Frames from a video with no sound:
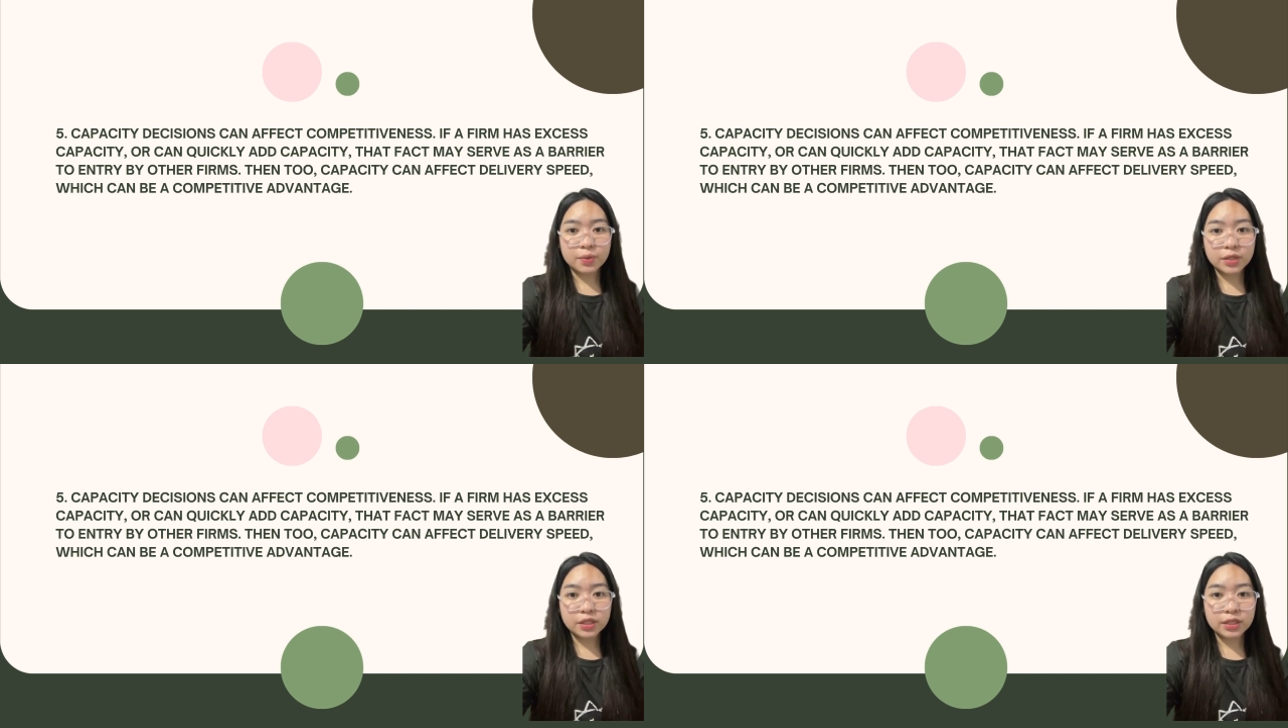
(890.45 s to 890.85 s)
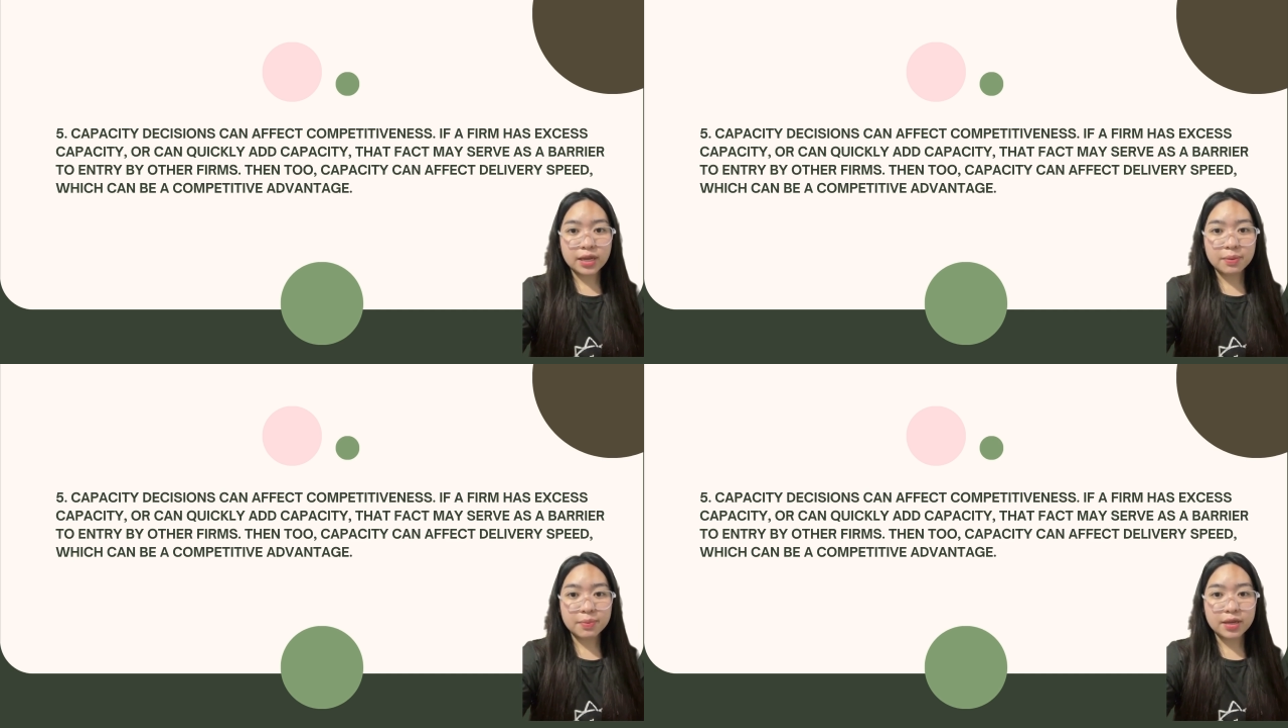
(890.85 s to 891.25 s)
which
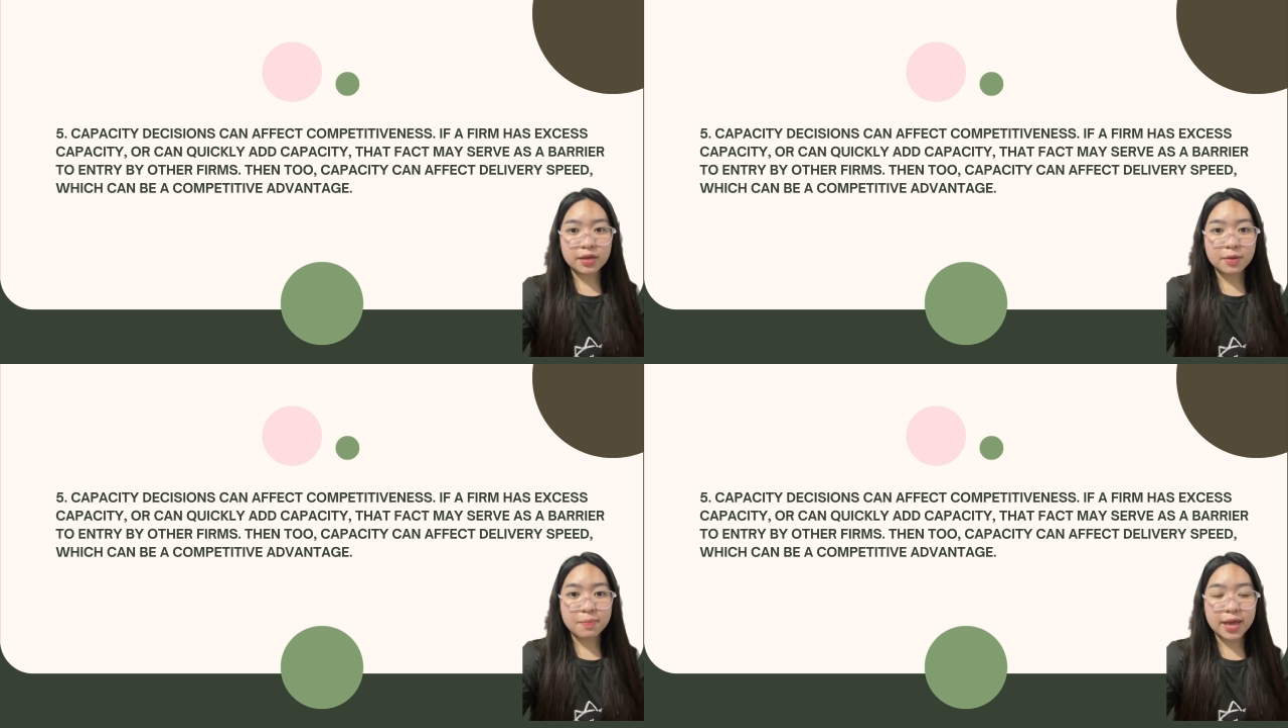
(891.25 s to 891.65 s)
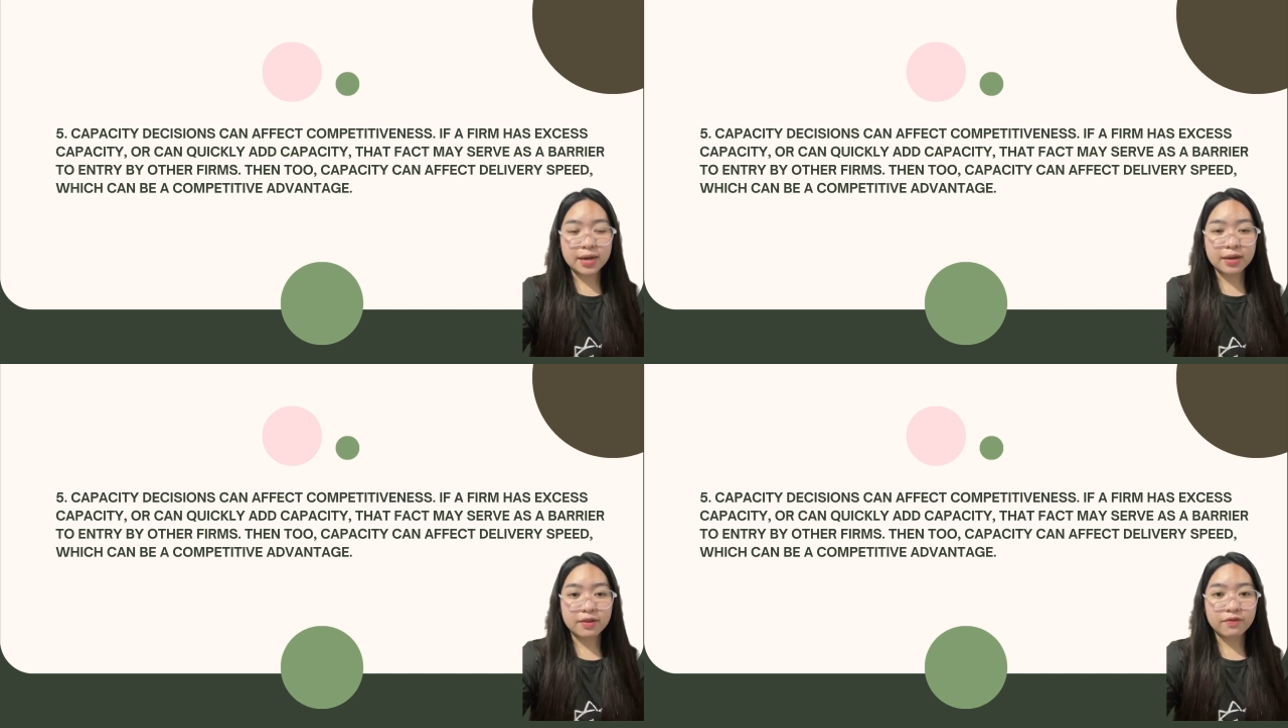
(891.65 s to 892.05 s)
can be a
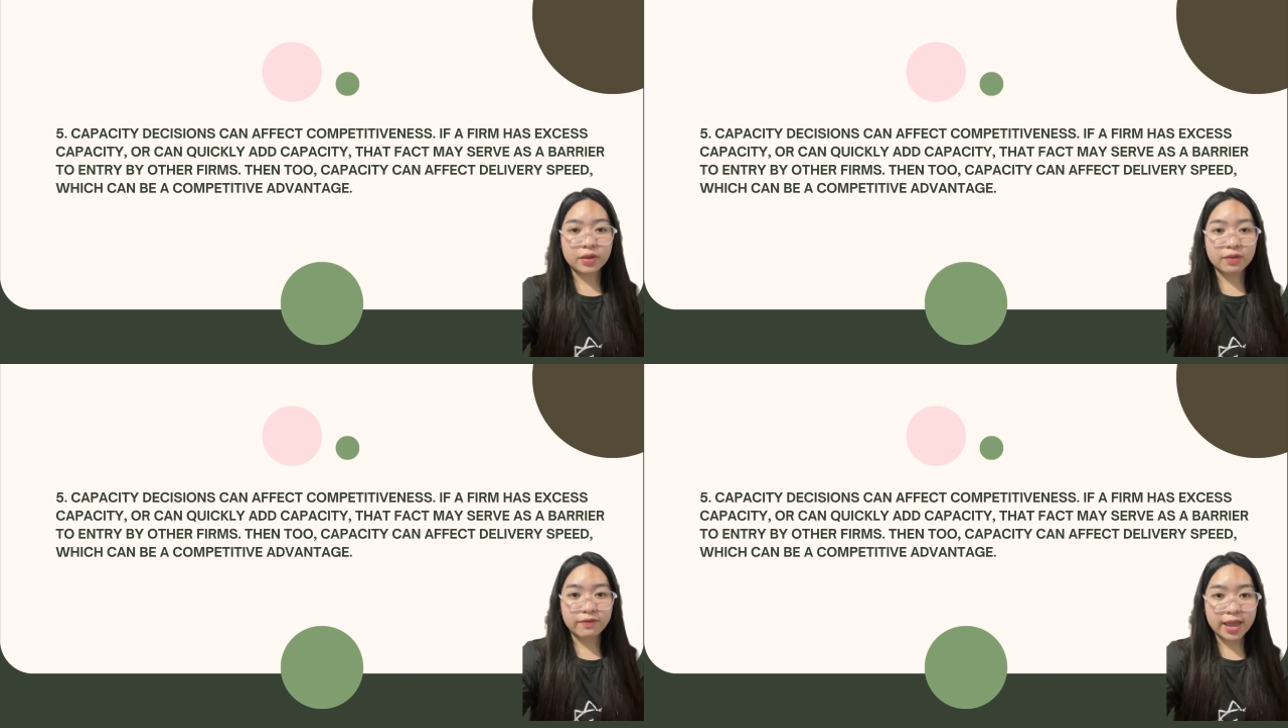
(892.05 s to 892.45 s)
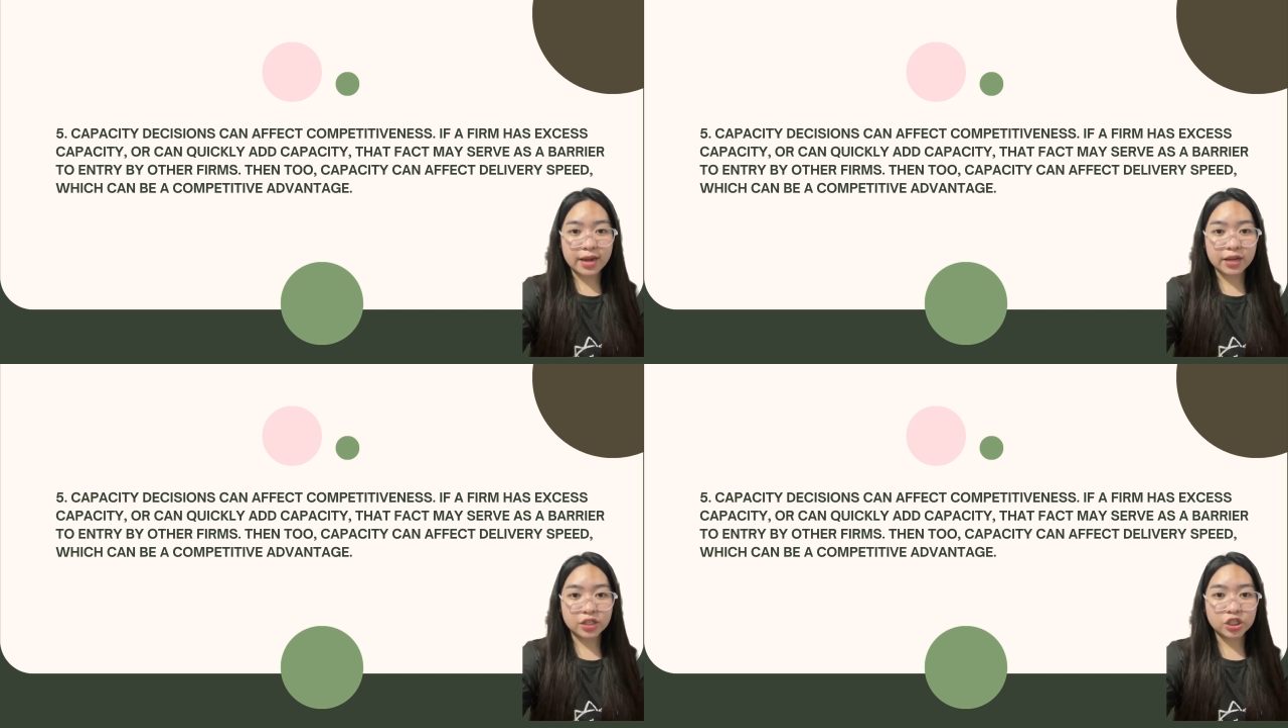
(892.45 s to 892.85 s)
competitive
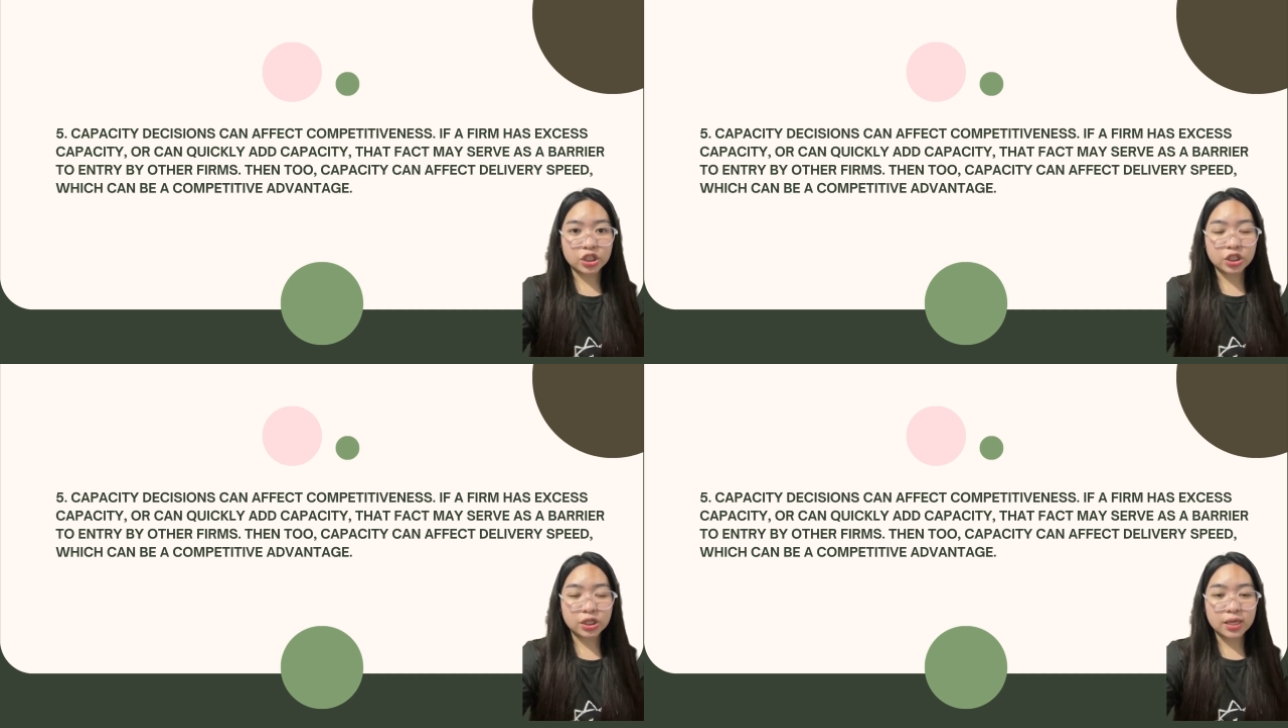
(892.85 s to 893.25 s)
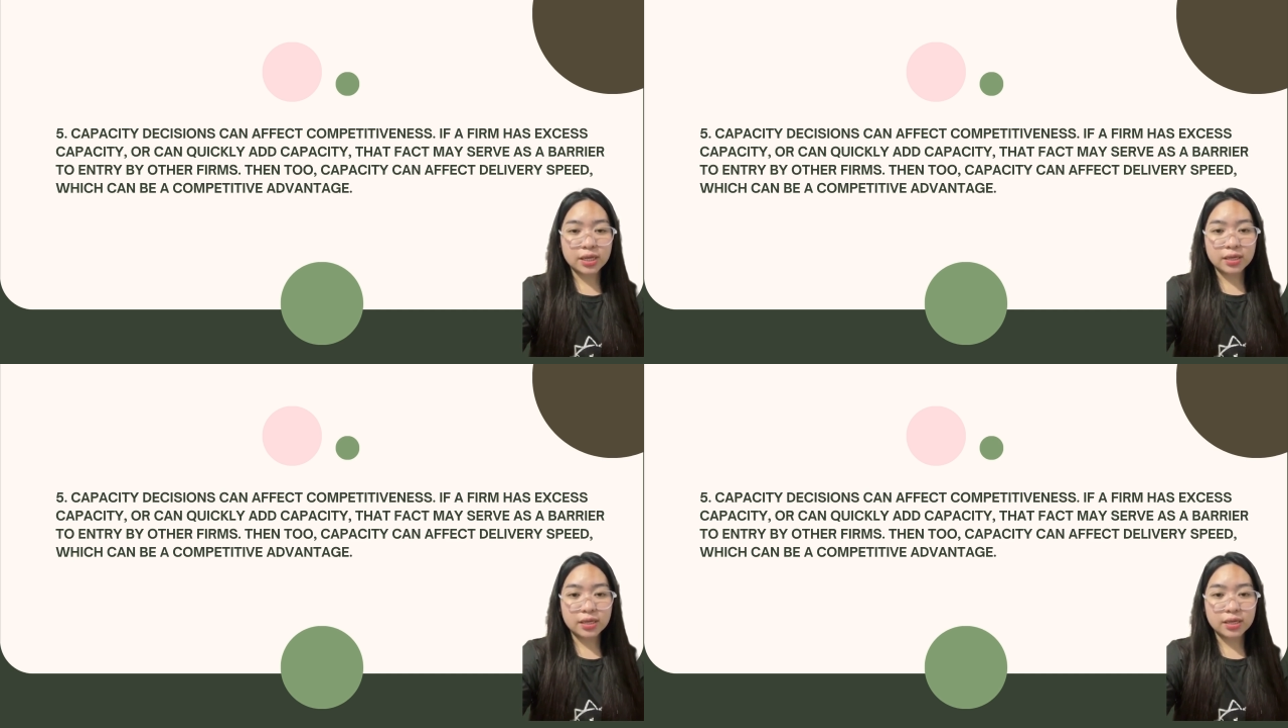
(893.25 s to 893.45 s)
advantage.